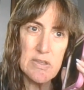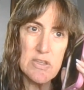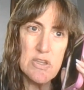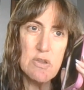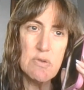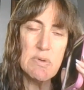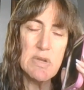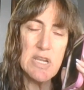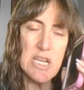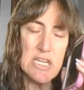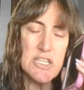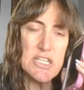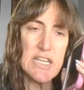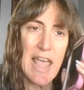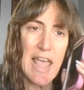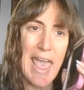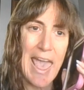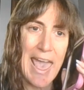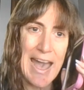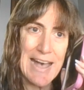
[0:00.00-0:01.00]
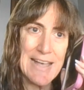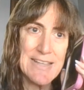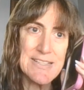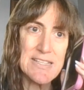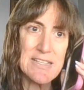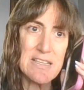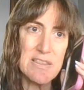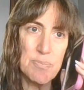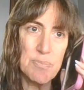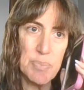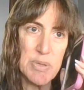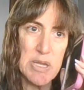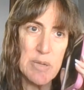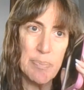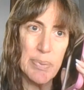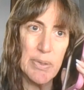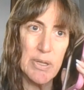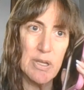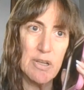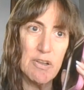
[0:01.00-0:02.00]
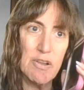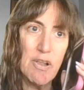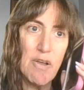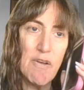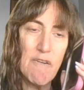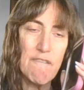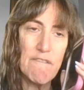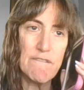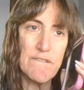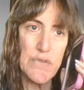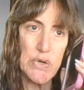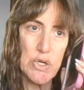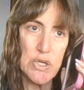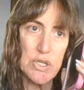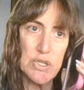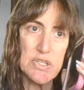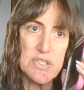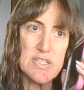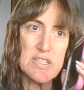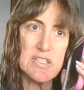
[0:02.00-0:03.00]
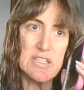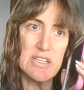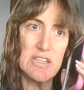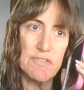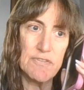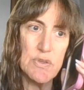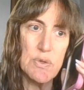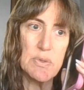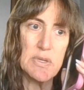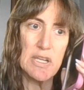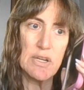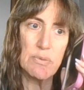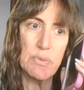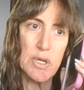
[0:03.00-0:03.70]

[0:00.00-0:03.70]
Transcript: You need to ask the people first if you can